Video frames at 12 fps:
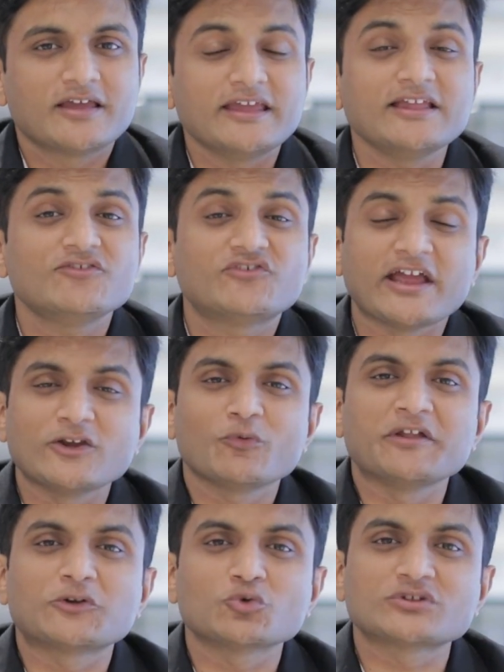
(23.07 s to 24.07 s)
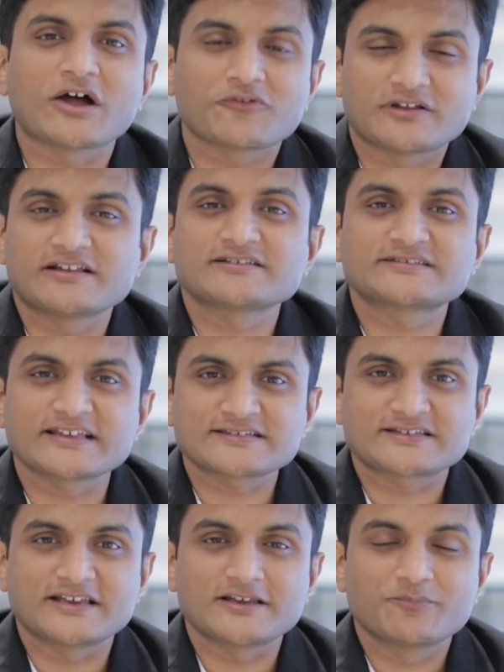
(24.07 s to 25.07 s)
In January
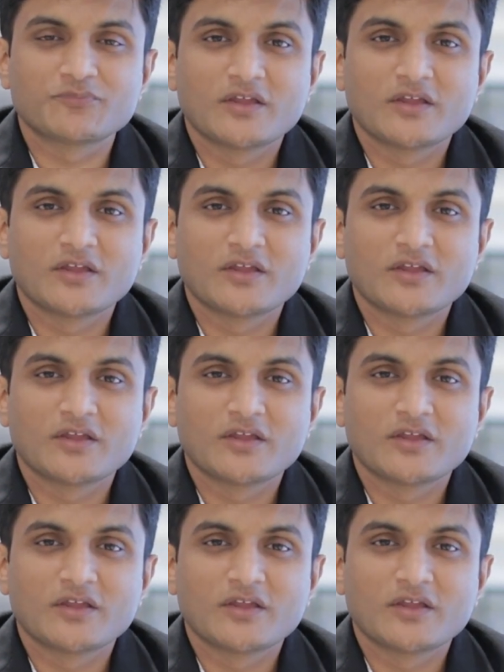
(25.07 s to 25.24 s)
2016,